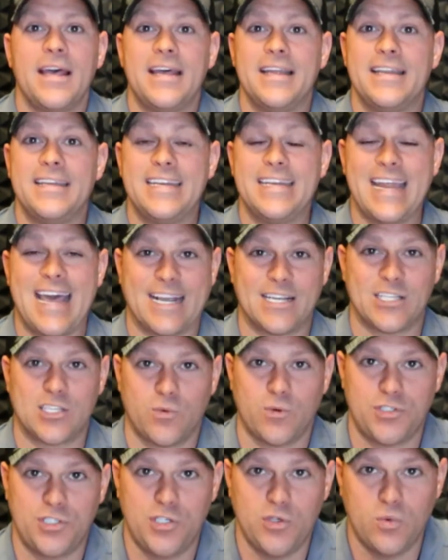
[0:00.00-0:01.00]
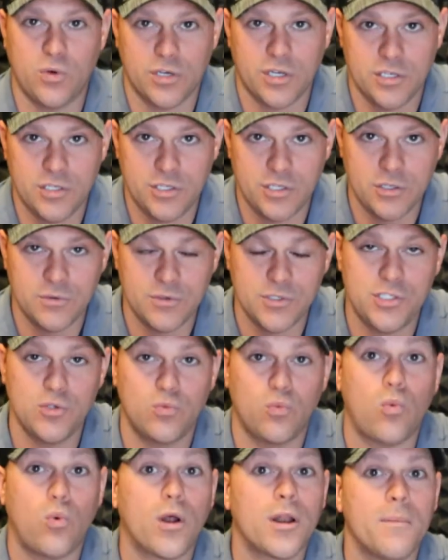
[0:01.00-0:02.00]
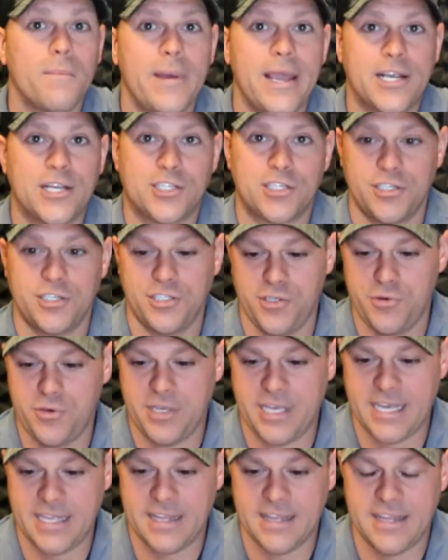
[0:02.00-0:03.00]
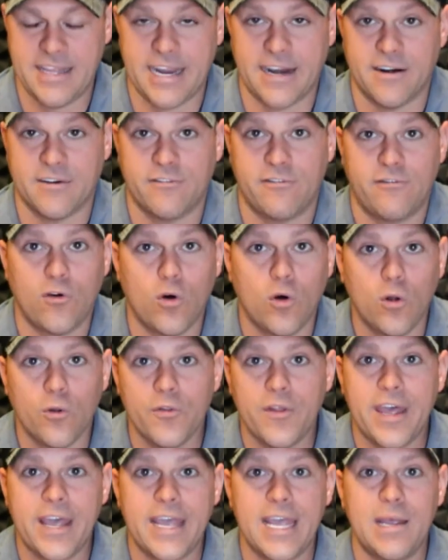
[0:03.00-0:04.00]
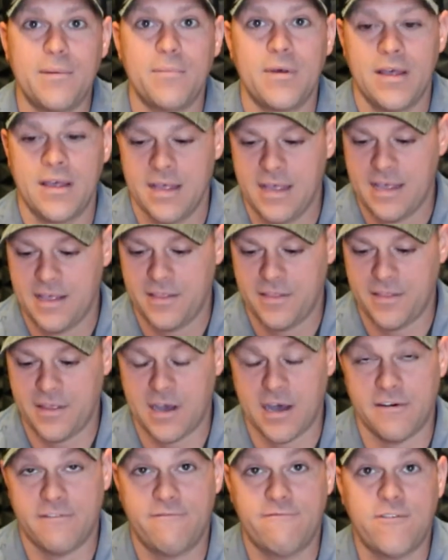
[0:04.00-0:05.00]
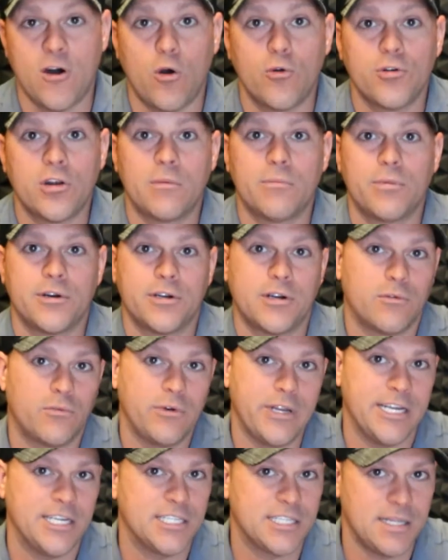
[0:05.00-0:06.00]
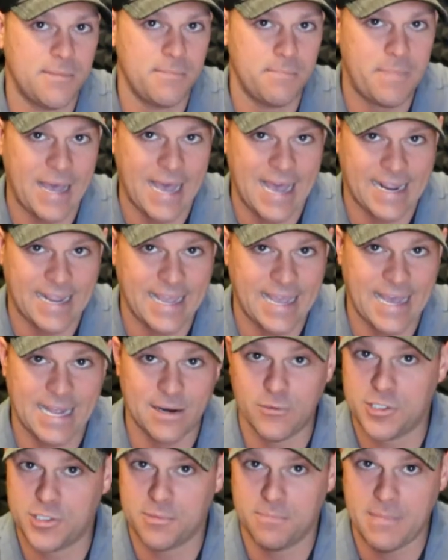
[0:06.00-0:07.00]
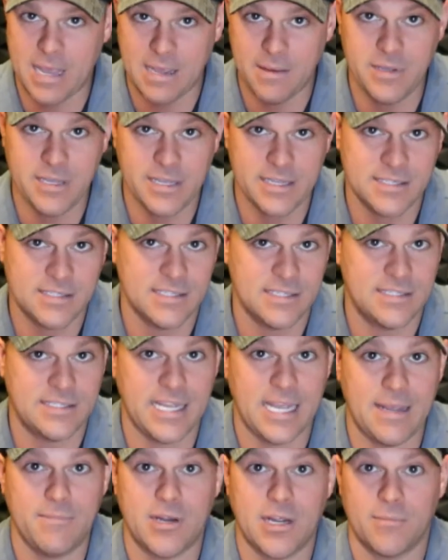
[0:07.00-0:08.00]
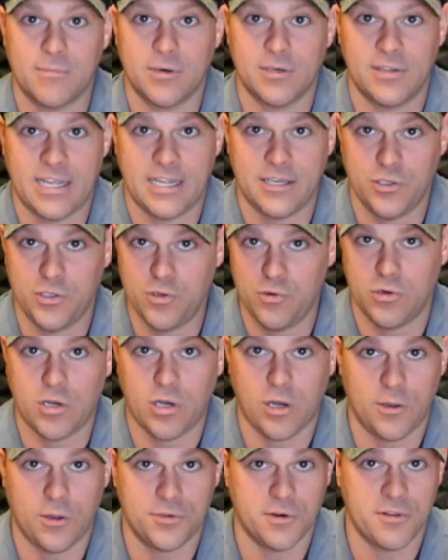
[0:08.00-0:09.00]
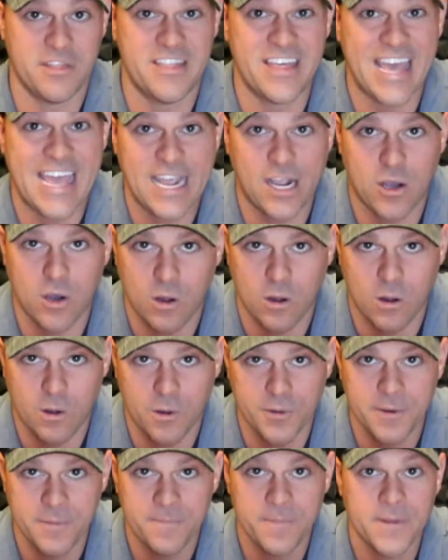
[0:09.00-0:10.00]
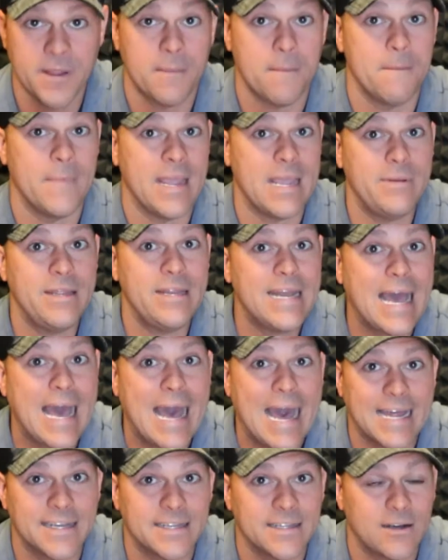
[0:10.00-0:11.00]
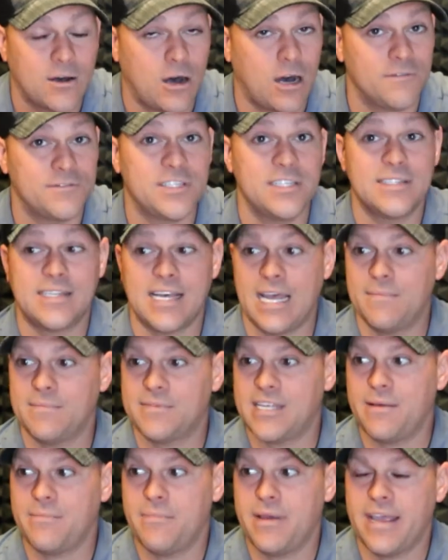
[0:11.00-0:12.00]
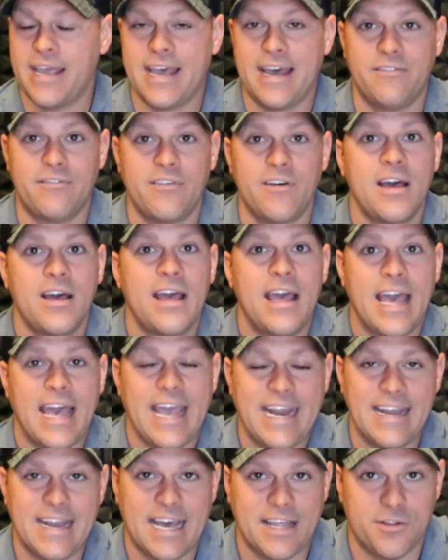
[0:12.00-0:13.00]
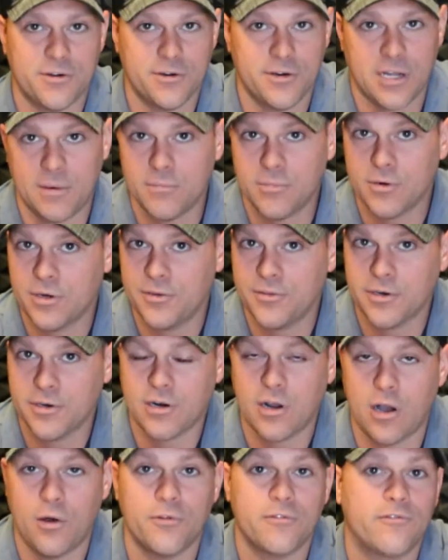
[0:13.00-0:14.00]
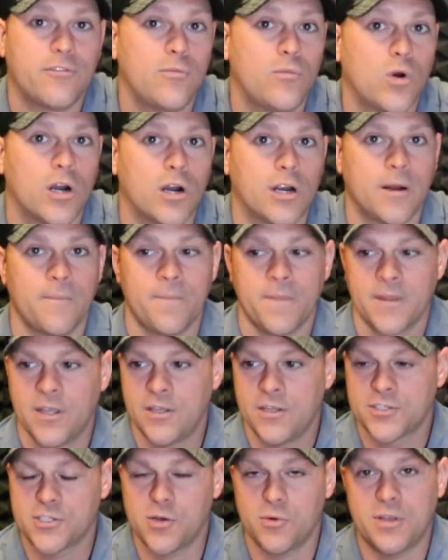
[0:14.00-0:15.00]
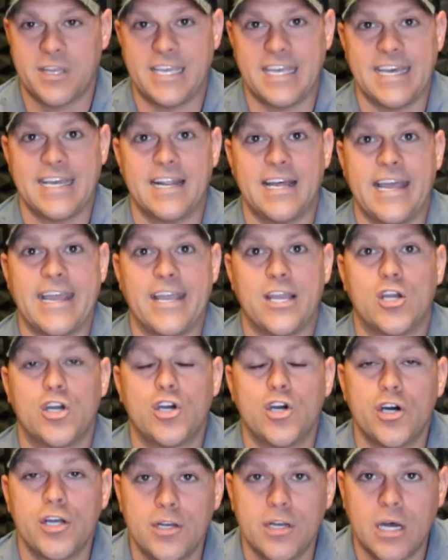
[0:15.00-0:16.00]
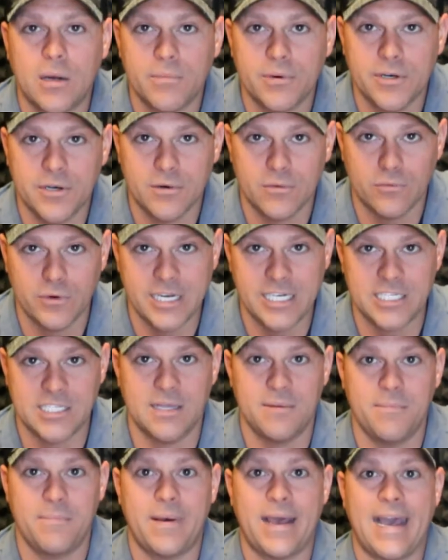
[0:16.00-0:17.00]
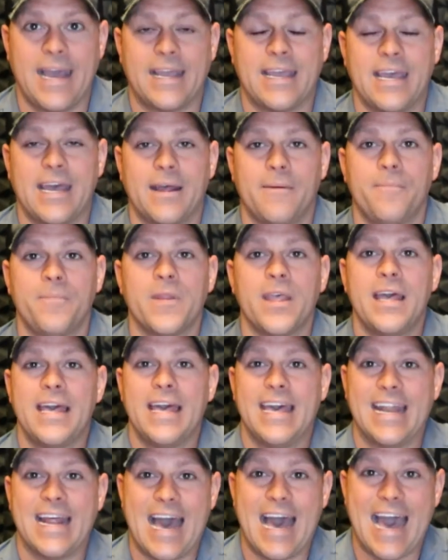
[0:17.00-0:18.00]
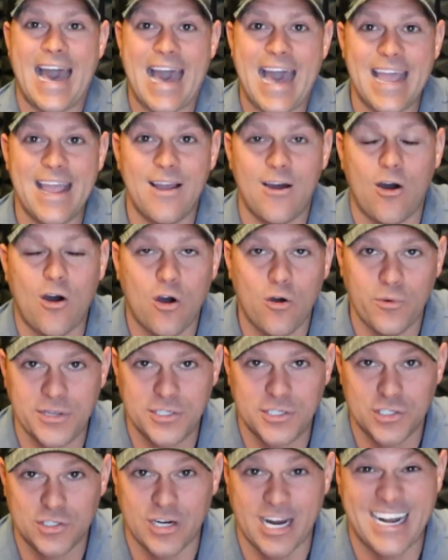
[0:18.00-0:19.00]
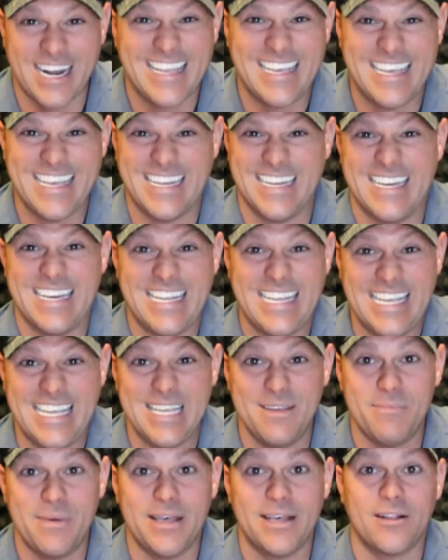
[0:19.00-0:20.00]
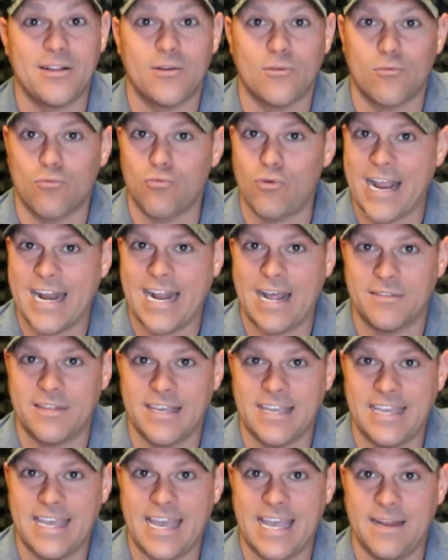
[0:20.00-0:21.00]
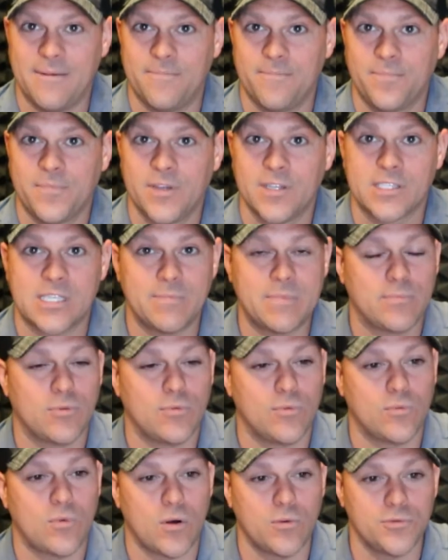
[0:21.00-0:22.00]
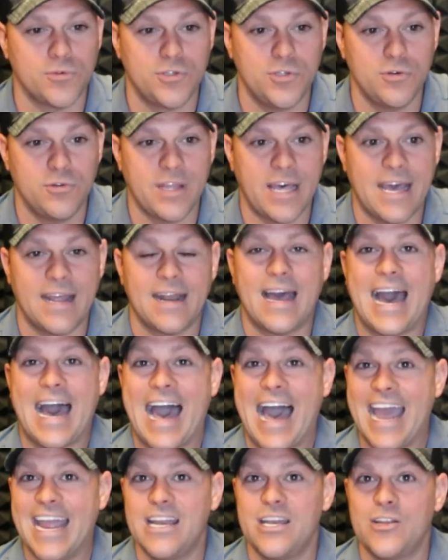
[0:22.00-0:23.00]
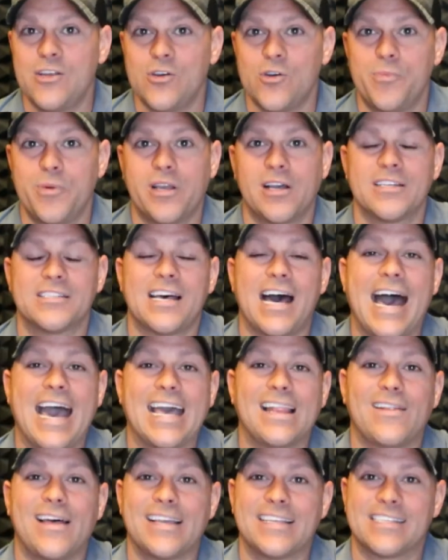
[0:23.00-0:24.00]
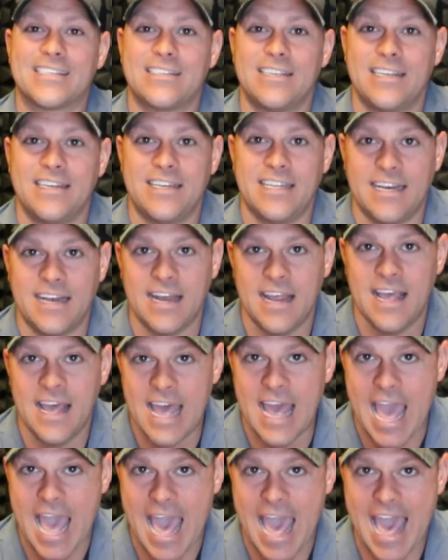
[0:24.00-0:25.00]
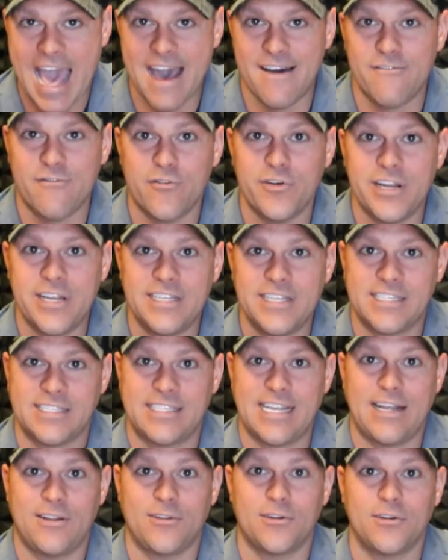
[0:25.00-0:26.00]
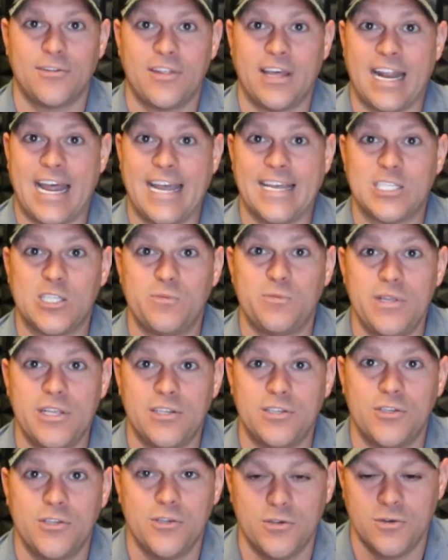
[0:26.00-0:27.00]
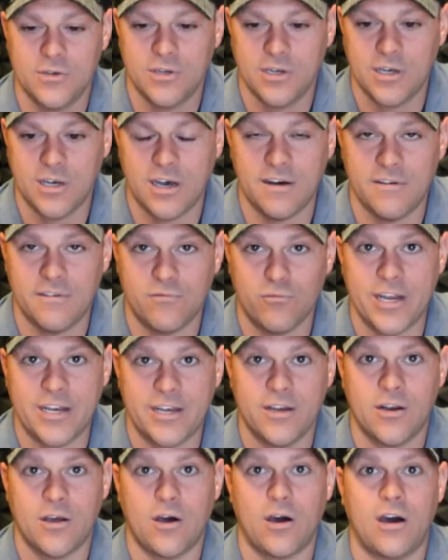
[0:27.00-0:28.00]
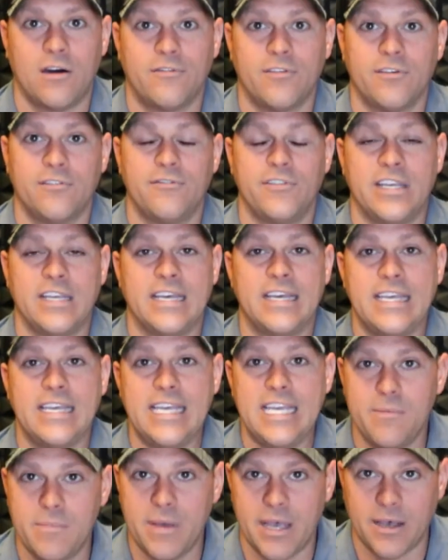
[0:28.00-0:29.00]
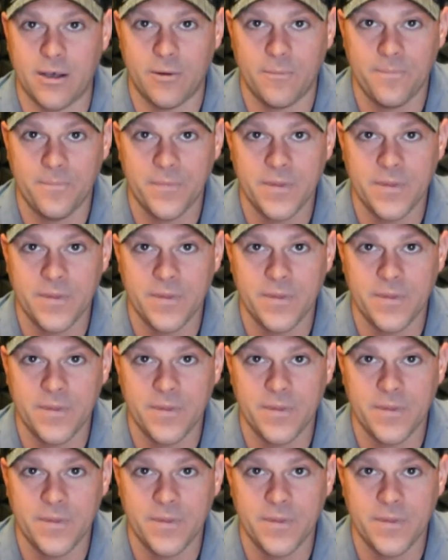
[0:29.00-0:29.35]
Next, what you want to do is you want to make sure you get their full name, a phone number to reach them back at, which maybe is the same number that you called or they called, maybe not. Oftentimes, they may have another number and they're calling from work. So get a good number to reach them back at. And I always try to get an email right out the gate. Some people won't do that. I do because I like sending every seller that I speak to a written offer via email.